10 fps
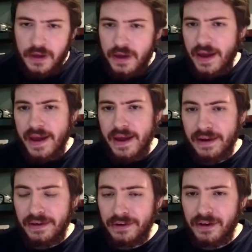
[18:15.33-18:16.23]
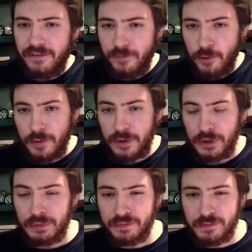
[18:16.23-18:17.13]
and
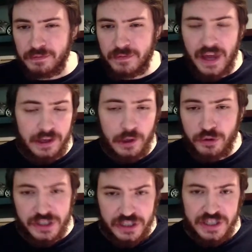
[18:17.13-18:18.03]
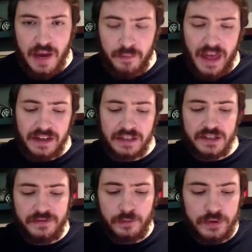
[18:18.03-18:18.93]
former head coach and GM, that
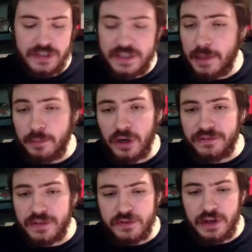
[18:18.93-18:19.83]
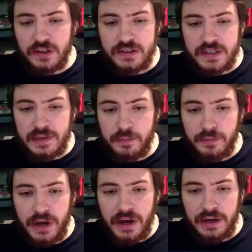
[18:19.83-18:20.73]
is, for the St. Boniface Riels team.
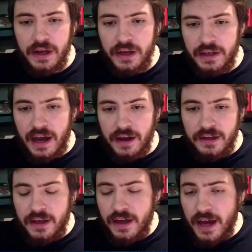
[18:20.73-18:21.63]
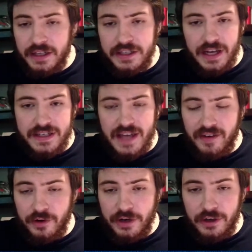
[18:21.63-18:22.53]
But yeah, had a chance to have
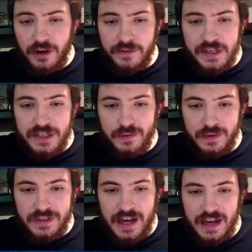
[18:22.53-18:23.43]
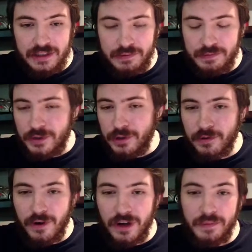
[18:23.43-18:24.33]
a great conversation with Tyler. You don't
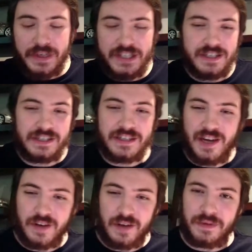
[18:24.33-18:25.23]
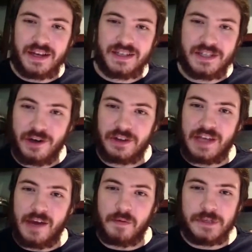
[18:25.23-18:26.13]
want to miss it. It's coming up next year on the
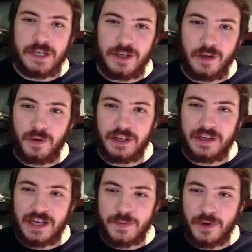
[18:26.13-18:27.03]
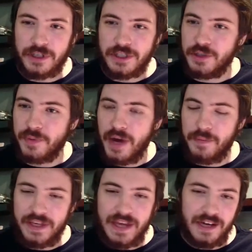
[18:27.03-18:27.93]
MMJHL podcast, brought to you by
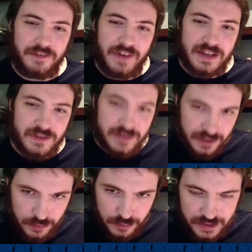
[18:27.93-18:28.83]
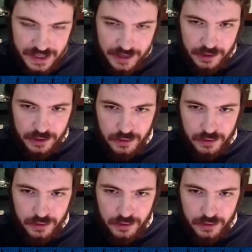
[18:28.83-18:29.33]
Make Cannon Fasteners and Tools, Terraco,